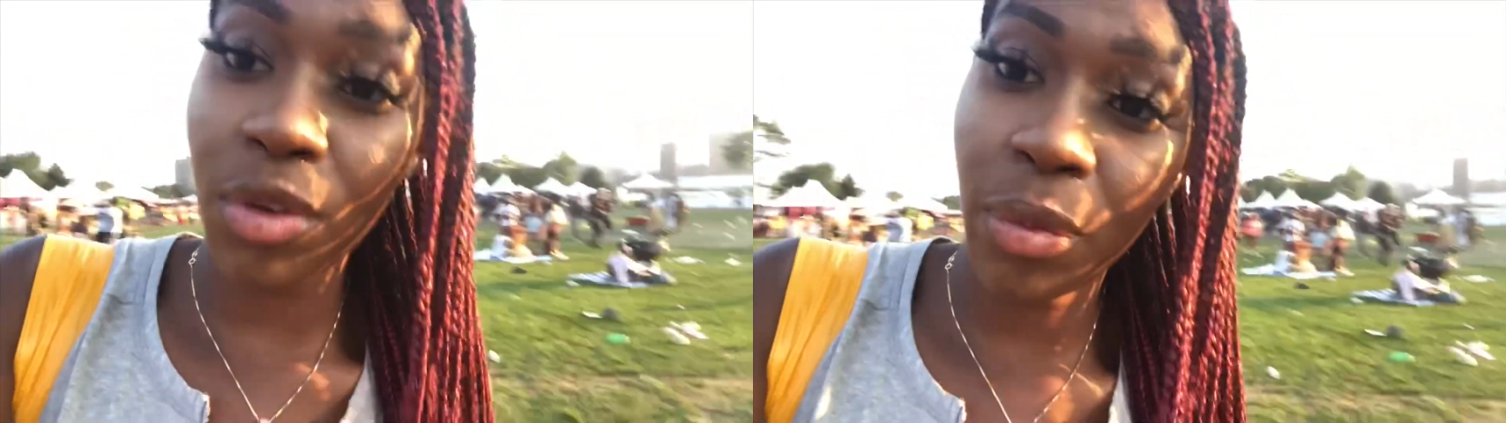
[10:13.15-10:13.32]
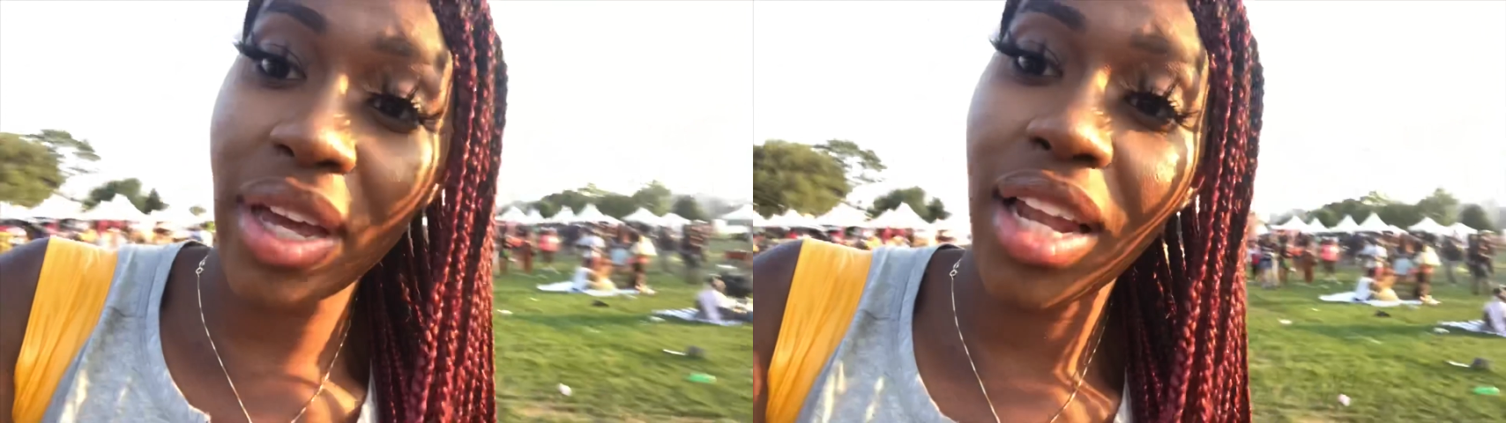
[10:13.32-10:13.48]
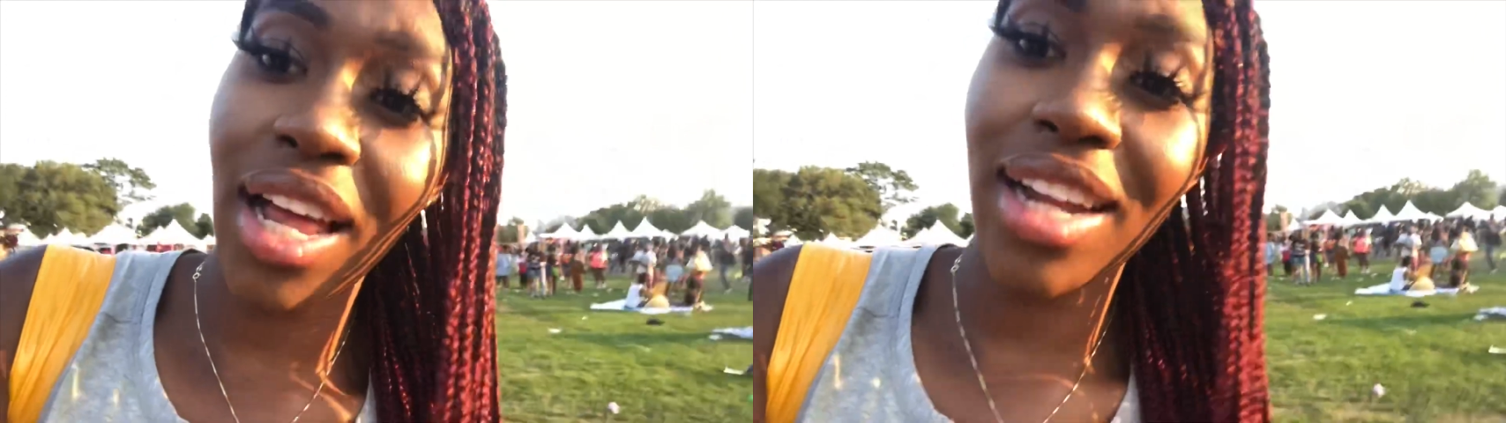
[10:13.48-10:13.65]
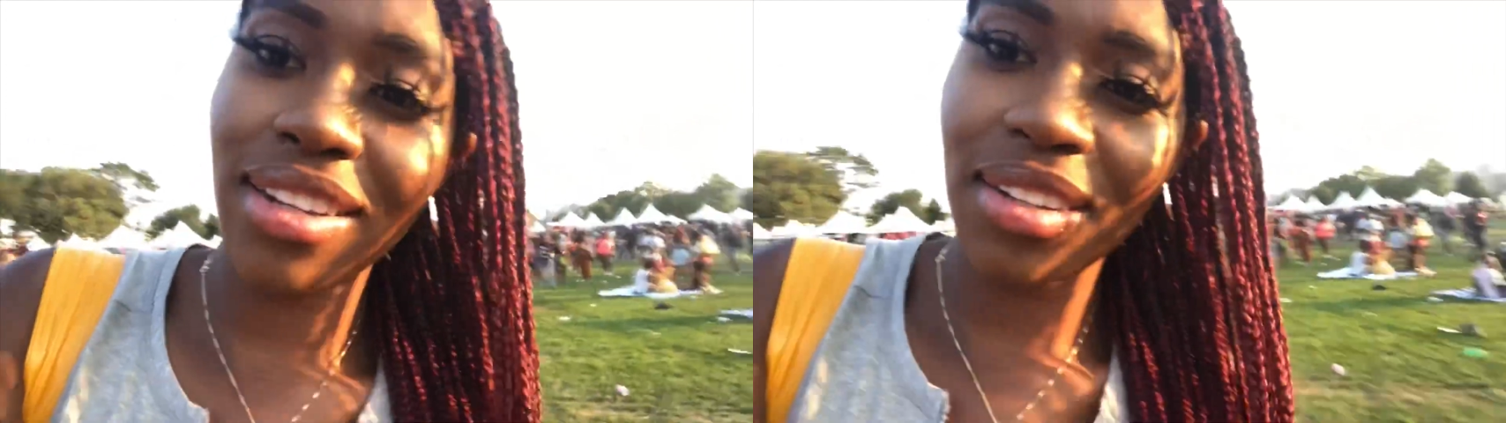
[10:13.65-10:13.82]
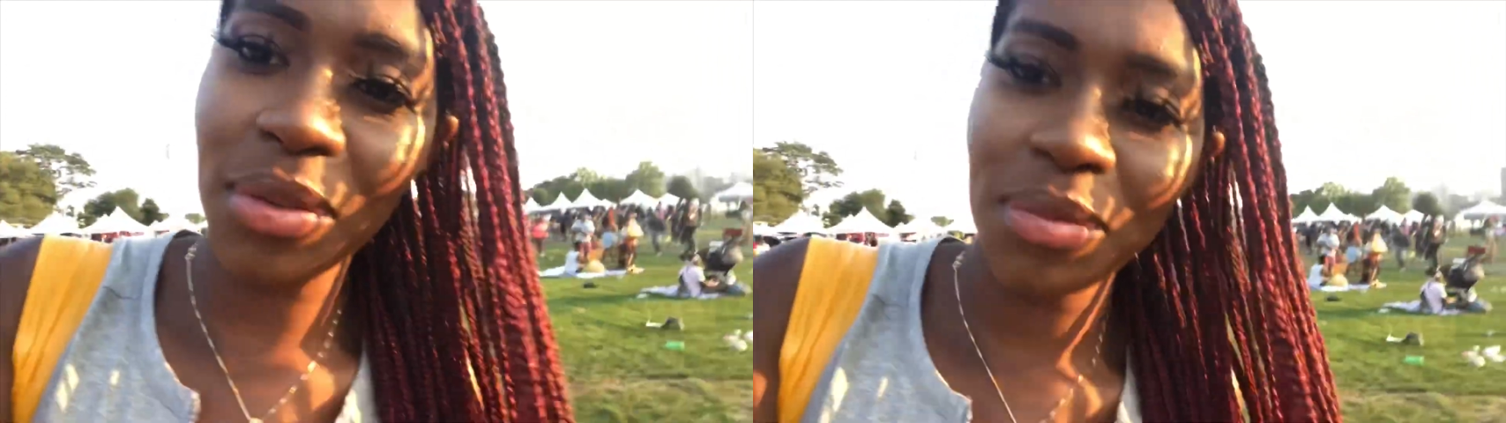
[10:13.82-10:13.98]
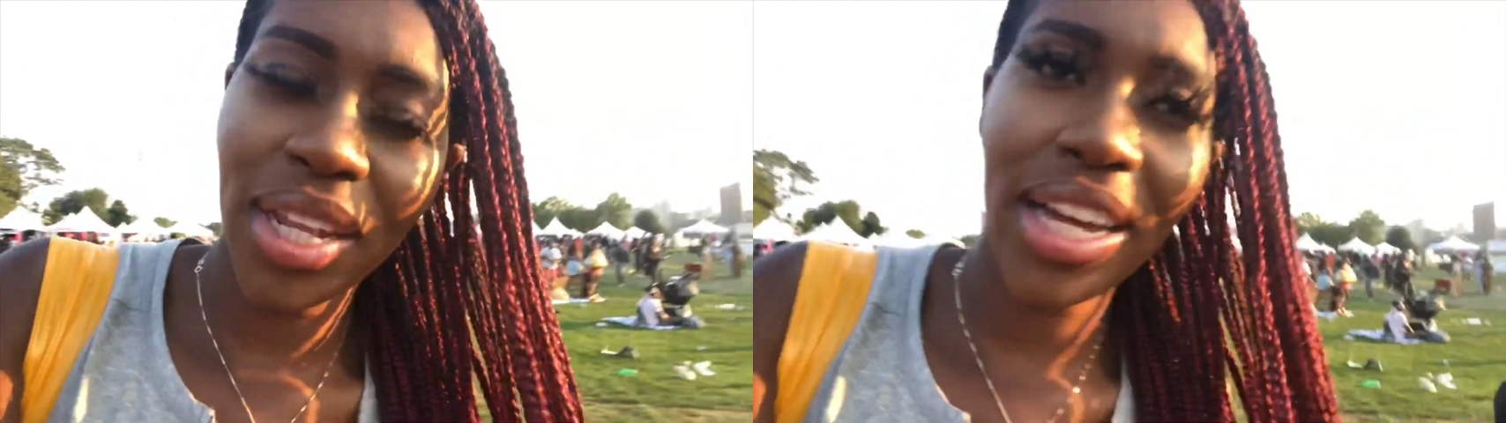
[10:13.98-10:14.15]
away a lot of
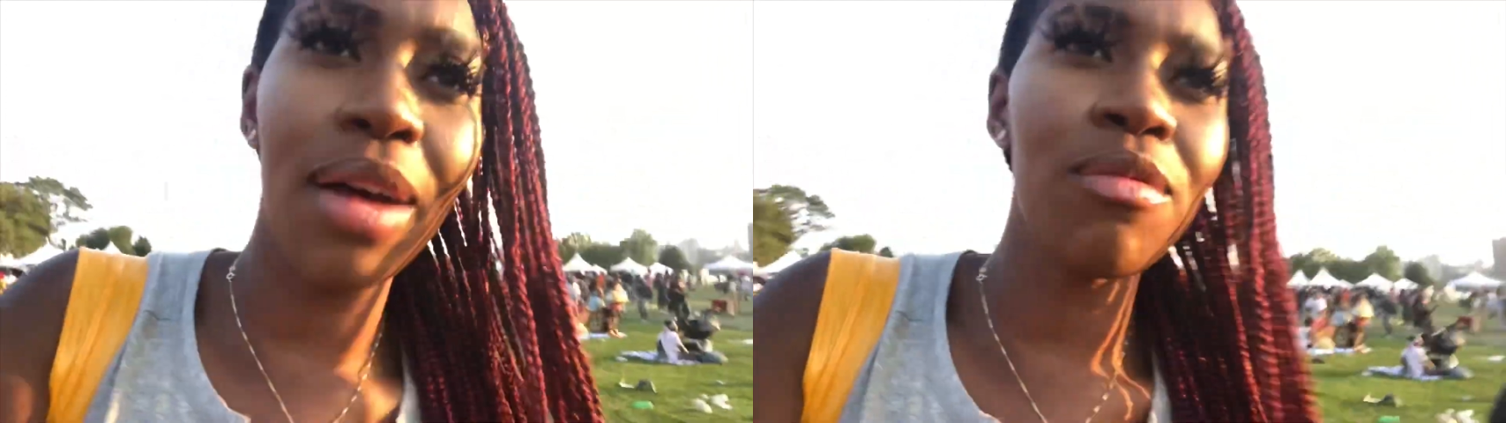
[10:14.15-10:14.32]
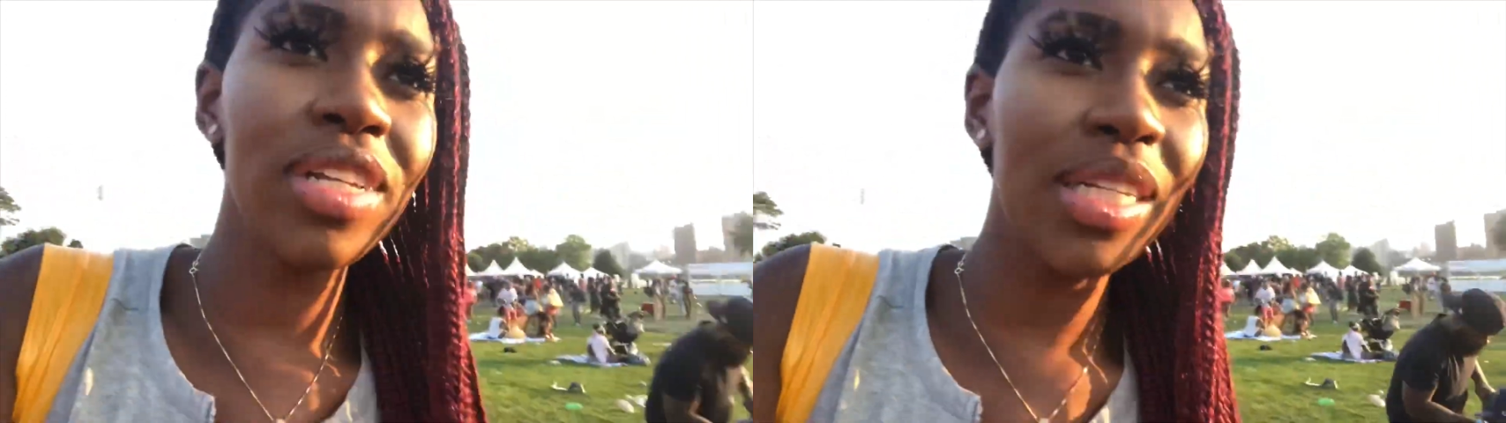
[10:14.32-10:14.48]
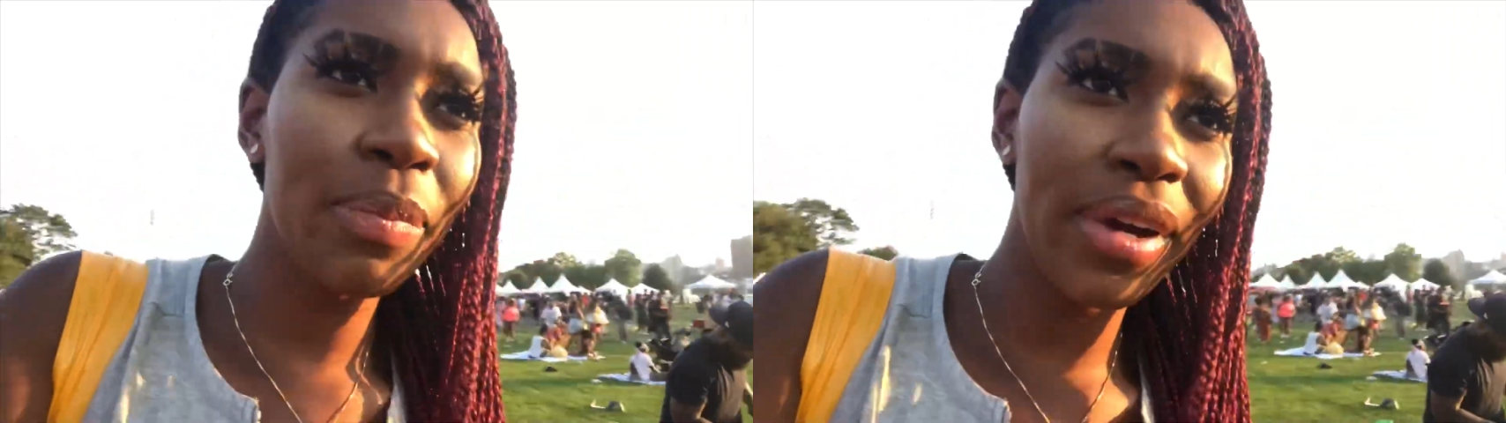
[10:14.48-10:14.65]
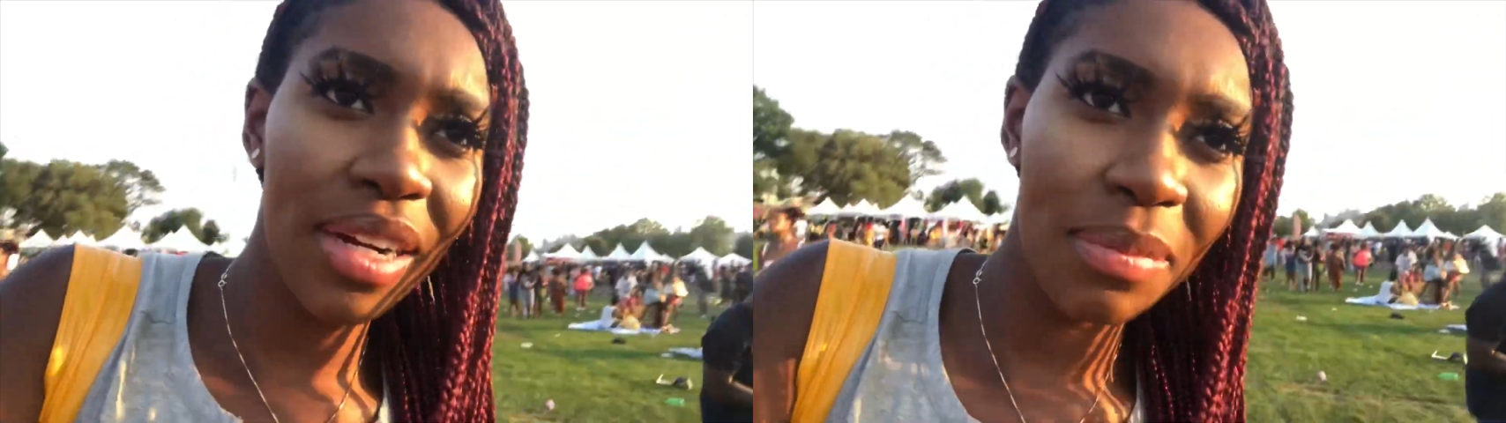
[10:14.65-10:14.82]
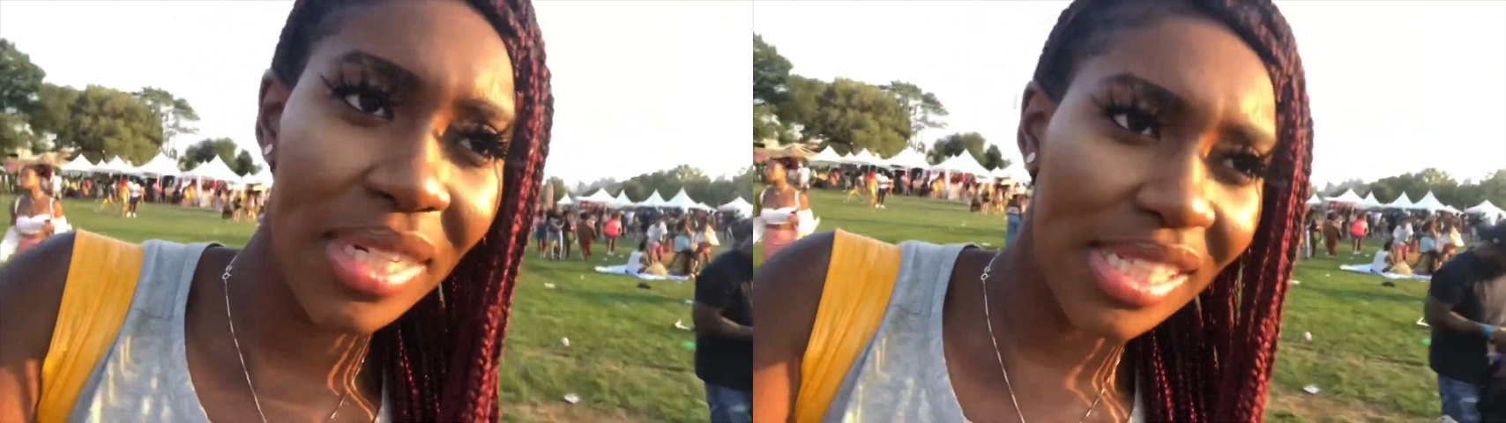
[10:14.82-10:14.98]
them. Like I'm really proud of